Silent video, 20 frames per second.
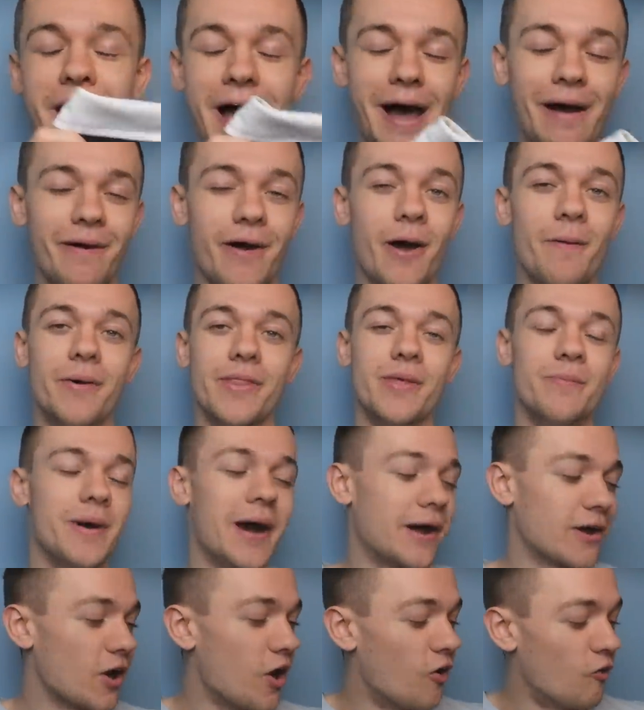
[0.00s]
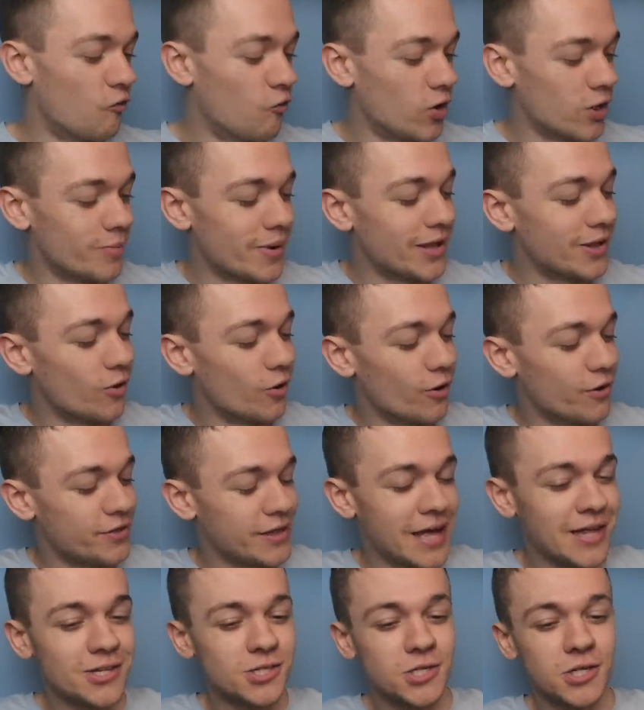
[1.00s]
I got him on the back of one of my North
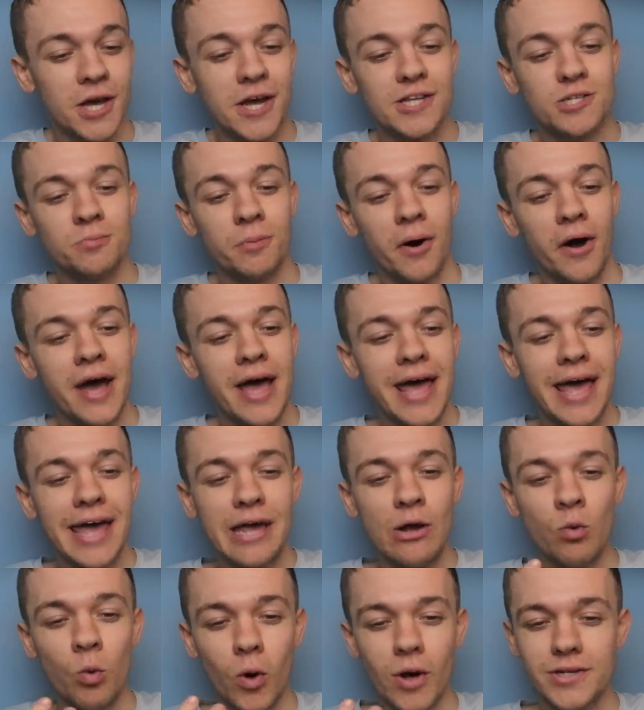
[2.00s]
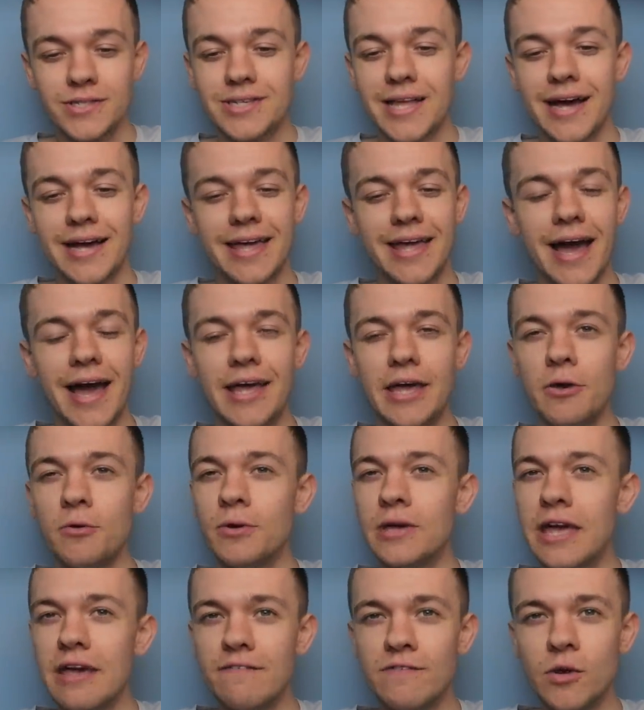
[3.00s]
End shirts, but he was that guy who
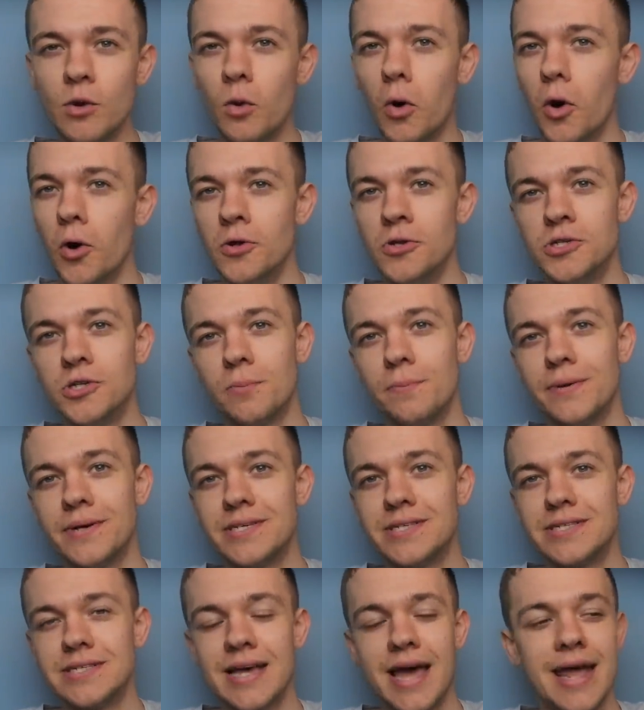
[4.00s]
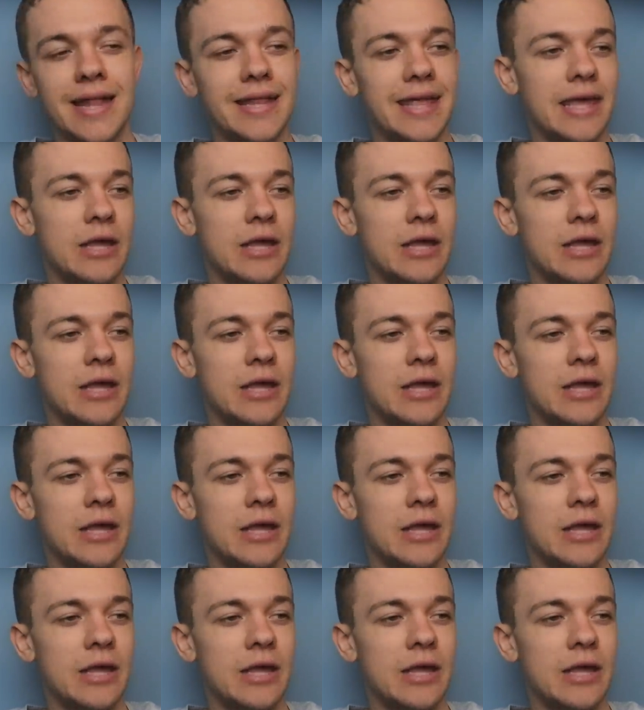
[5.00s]
gave you 100%.